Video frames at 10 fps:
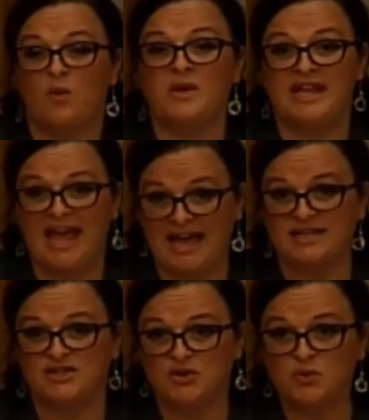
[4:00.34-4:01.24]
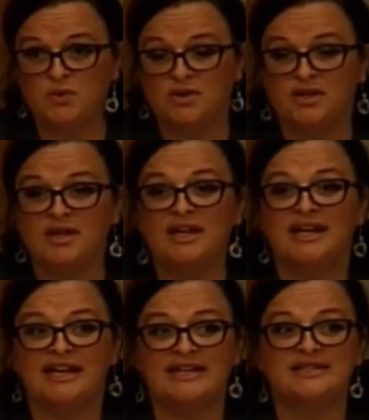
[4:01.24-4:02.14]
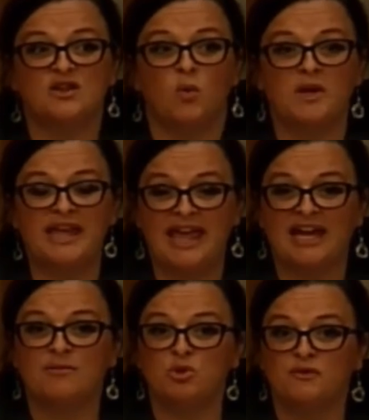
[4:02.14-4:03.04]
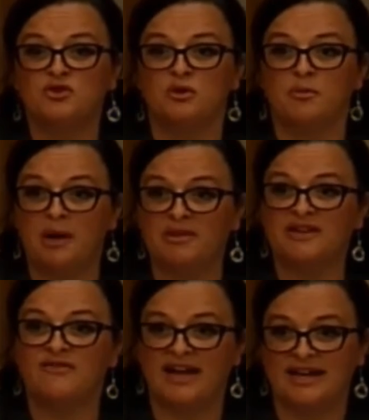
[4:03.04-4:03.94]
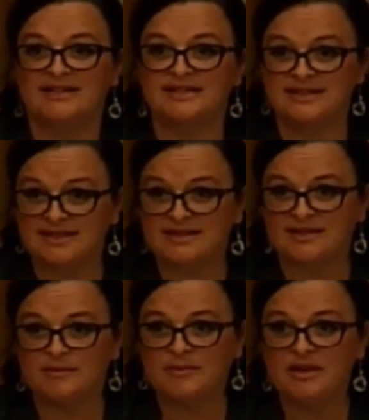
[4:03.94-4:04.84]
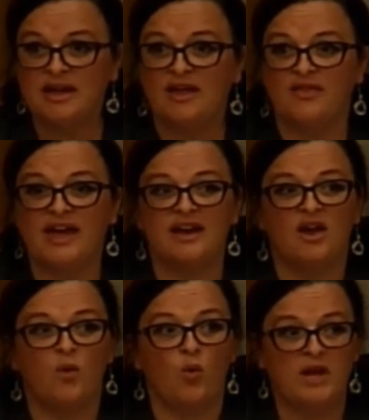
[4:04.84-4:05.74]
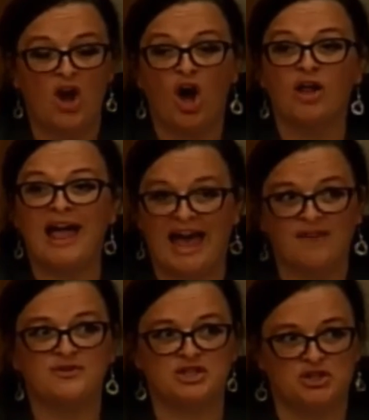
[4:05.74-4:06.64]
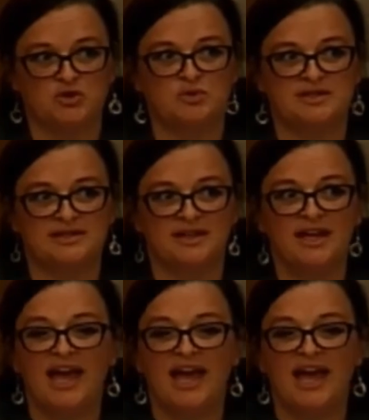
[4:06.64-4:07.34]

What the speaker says: that we can do is we can move to a public financing system that we all have to use.